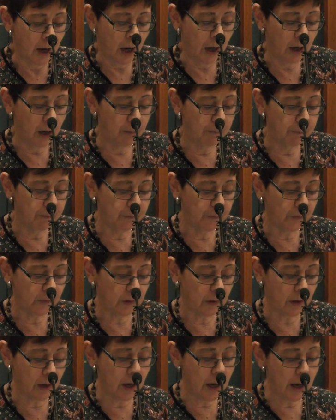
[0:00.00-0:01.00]

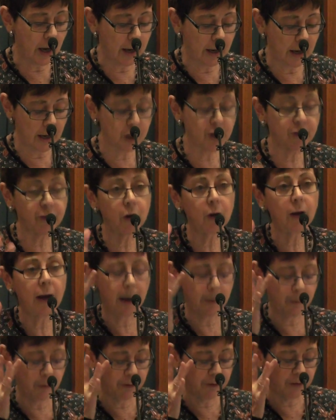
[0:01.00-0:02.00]
At Ashfield
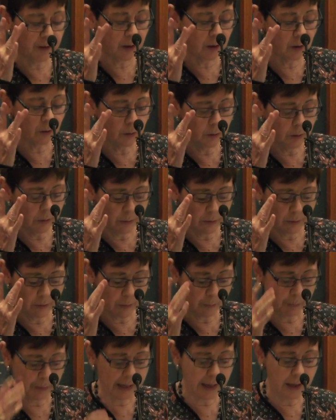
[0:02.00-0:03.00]
Haberfield,
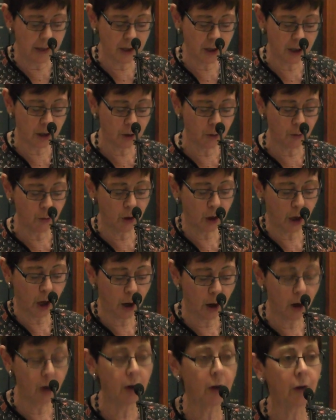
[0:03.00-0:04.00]
the plan is to
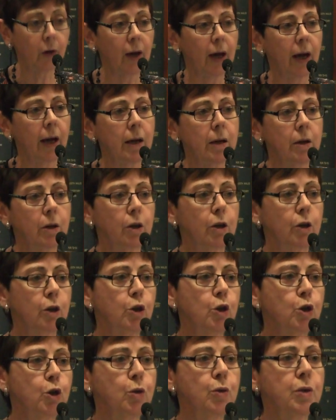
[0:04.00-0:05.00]
co-locate
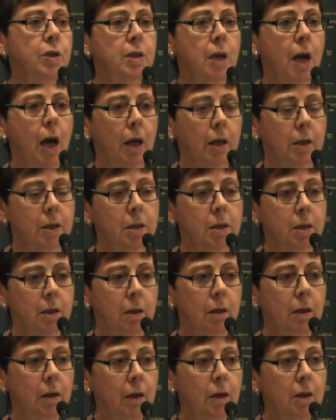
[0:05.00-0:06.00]
two
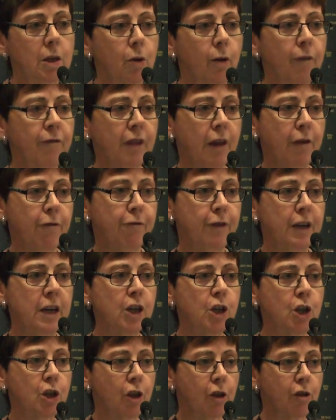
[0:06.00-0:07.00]
stacks. So if they
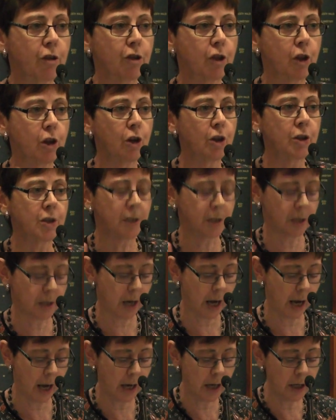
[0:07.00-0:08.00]
finish the third
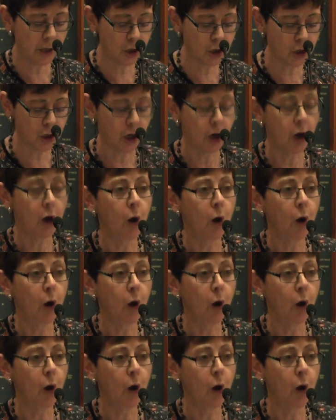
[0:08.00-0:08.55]
stage,